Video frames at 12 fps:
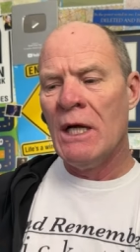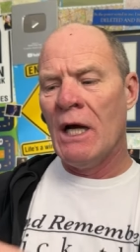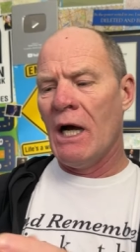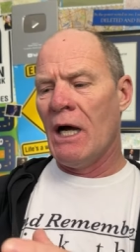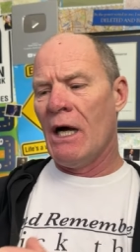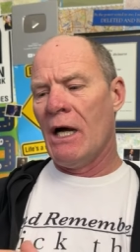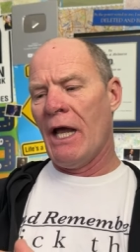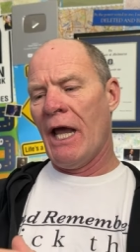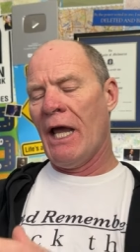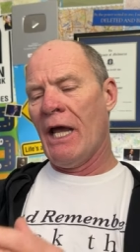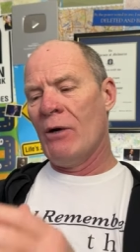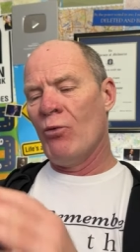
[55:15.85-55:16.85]
Uh,
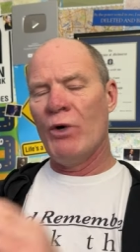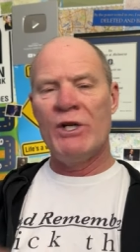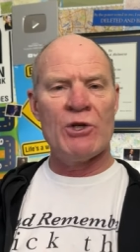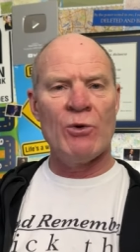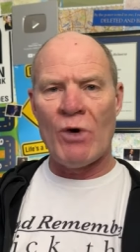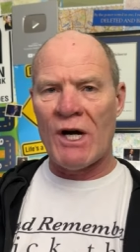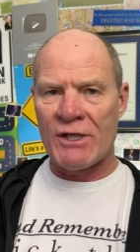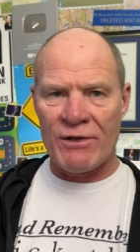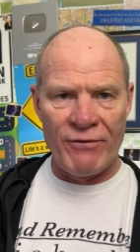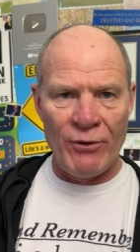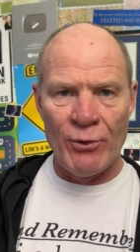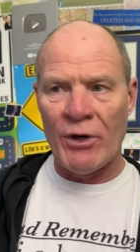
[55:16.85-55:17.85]
and windshield washer
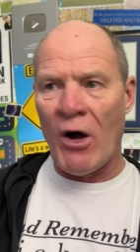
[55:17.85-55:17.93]
fluid.